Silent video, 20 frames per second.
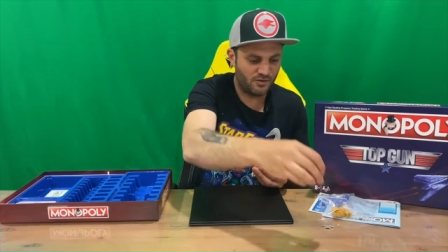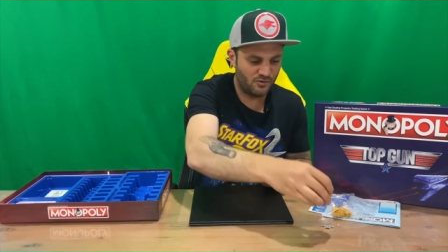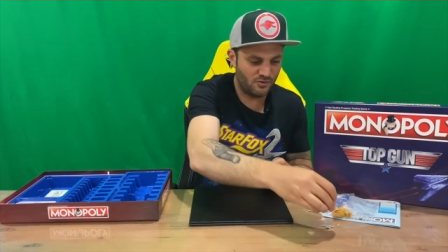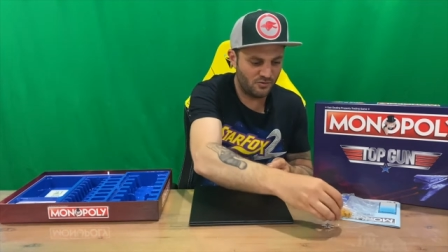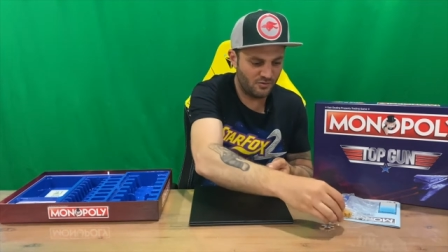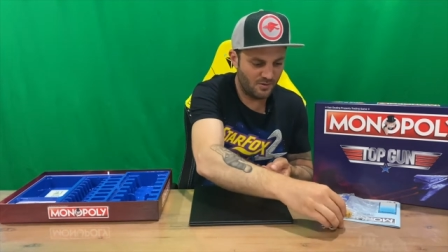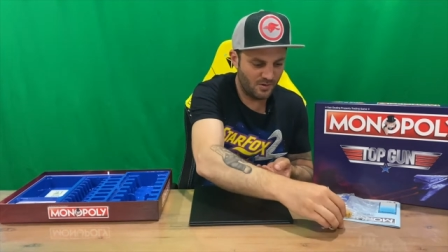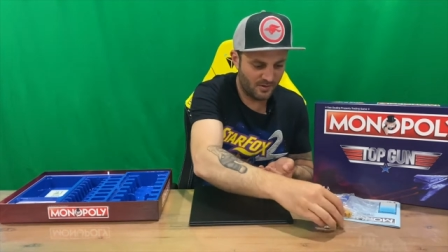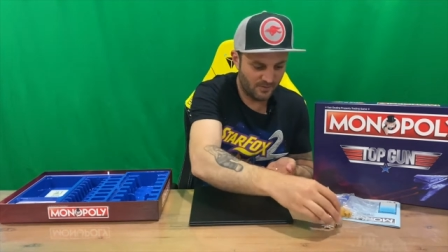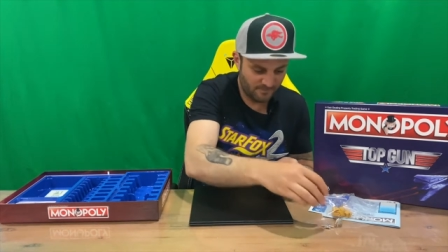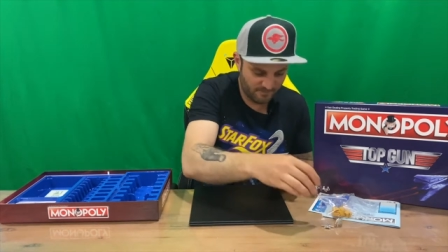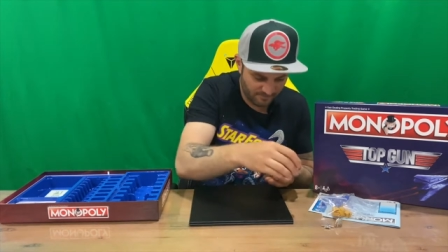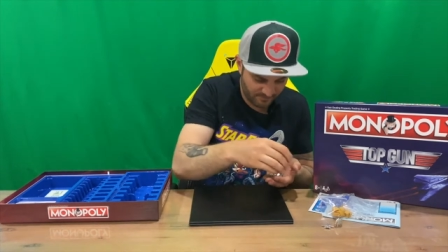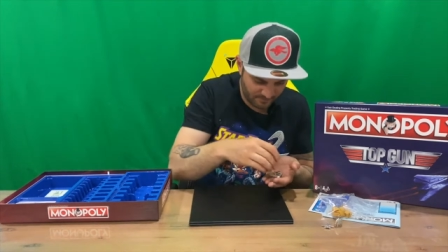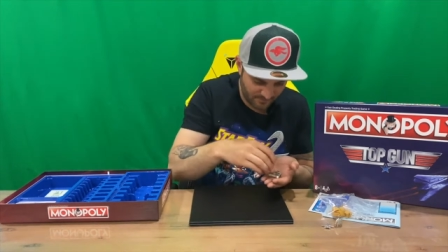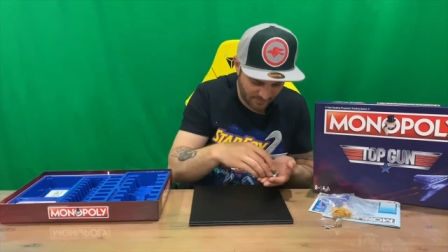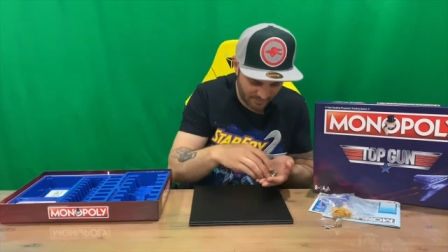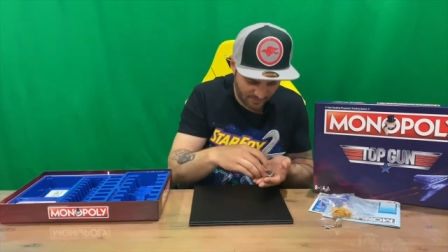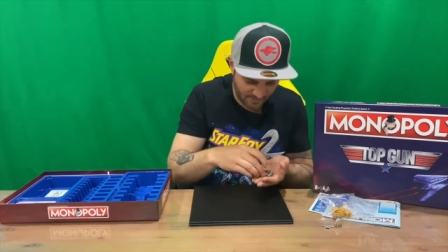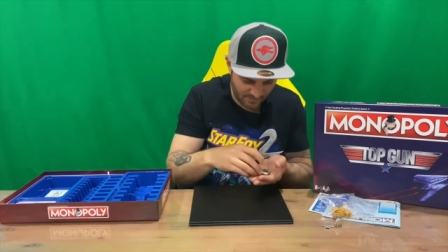
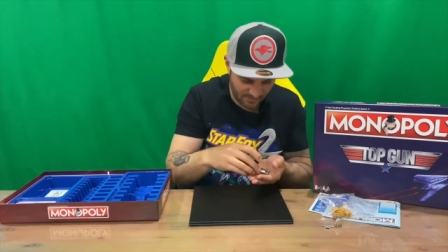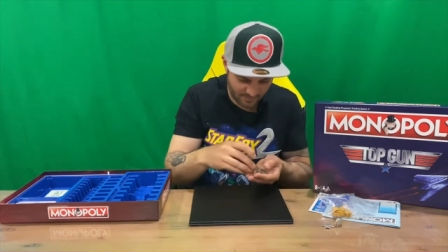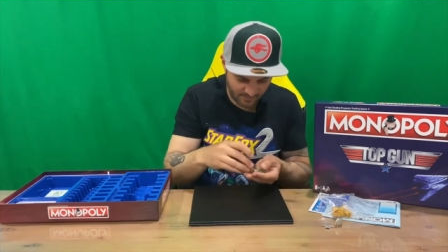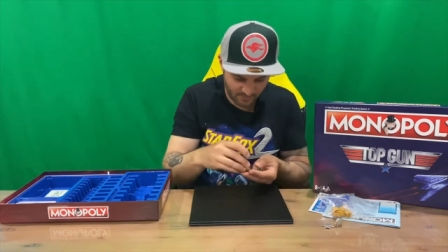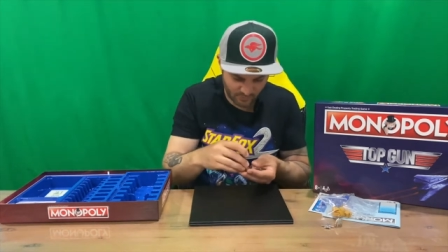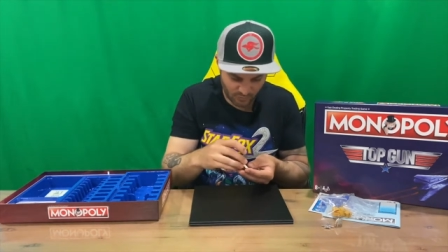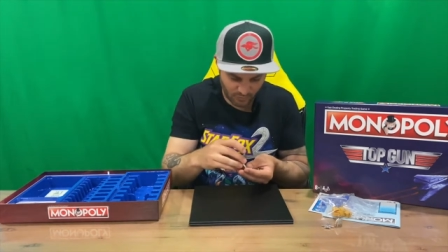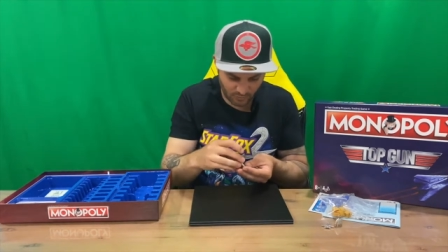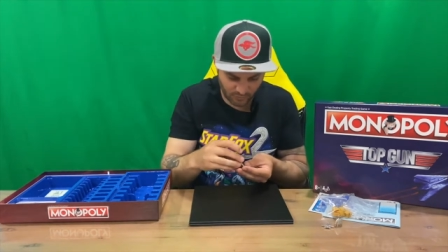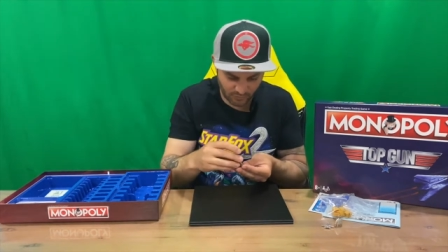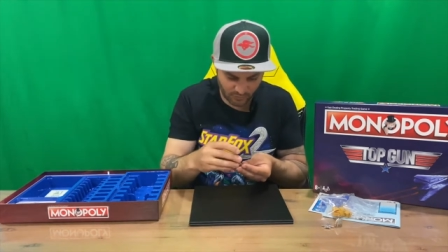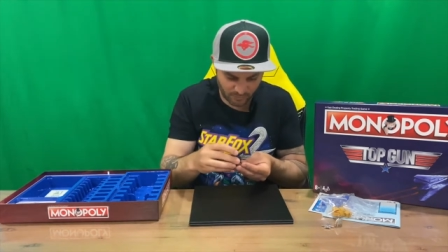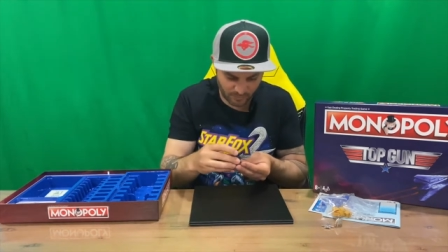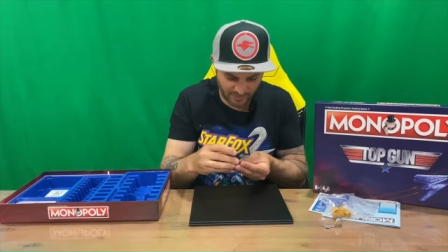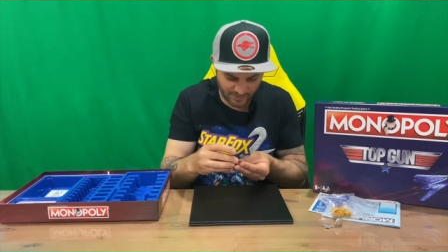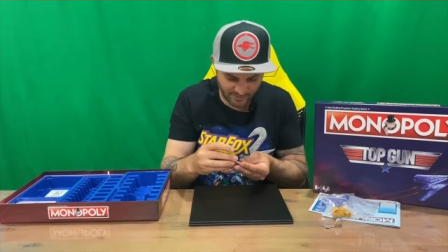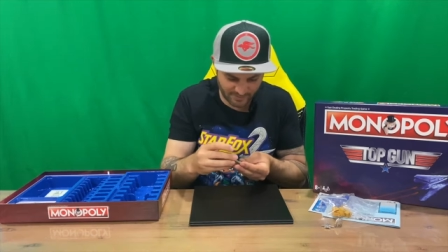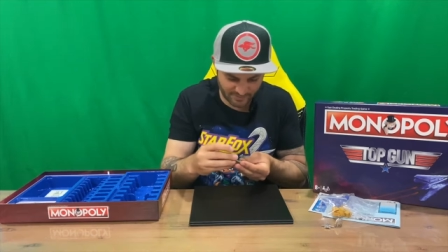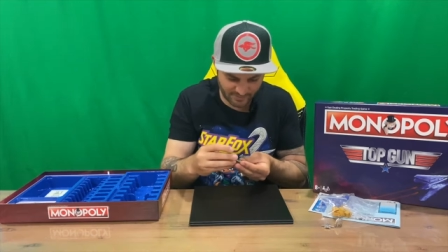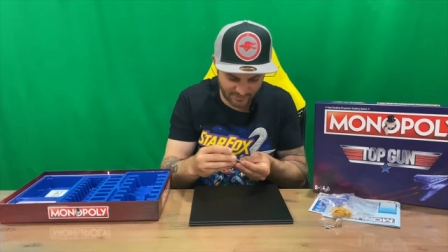Some cool little
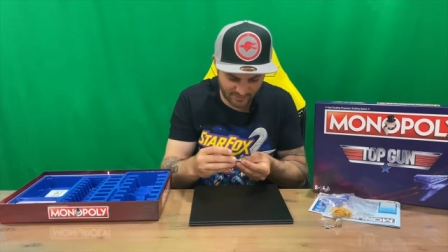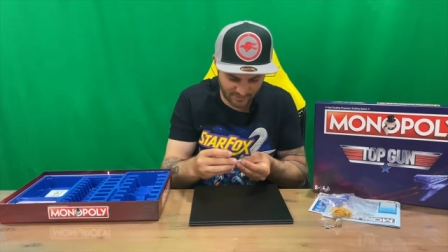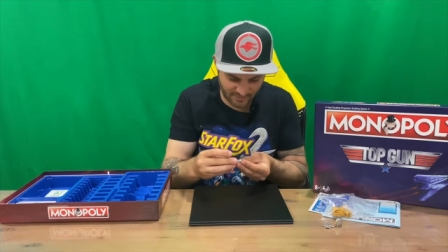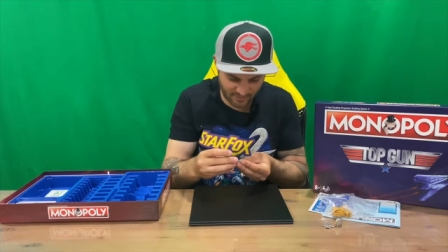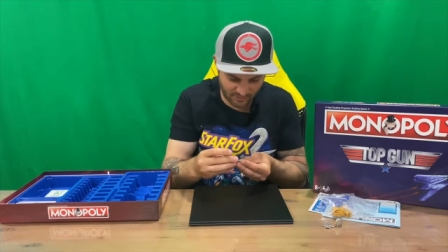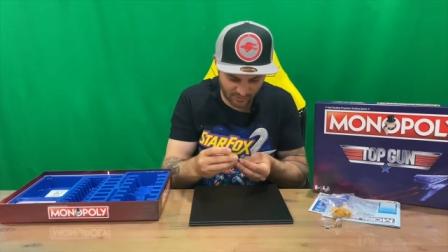pieces here, guys.